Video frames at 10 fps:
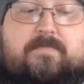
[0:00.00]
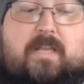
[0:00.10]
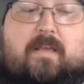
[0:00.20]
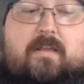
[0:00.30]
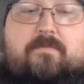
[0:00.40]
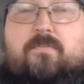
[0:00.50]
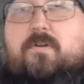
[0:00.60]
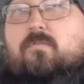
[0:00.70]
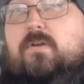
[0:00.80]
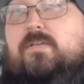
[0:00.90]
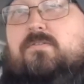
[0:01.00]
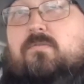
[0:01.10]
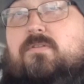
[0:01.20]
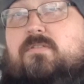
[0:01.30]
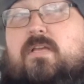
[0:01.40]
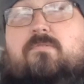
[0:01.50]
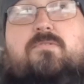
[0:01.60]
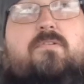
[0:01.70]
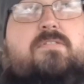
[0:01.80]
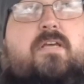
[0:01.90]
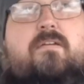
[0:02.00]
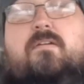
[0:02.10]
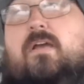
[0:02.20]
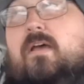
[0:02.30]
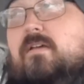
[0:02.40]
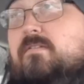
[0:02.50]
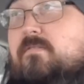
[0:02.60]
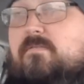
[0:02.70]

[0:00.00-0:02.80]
and for your resources, I was going to tell you guys,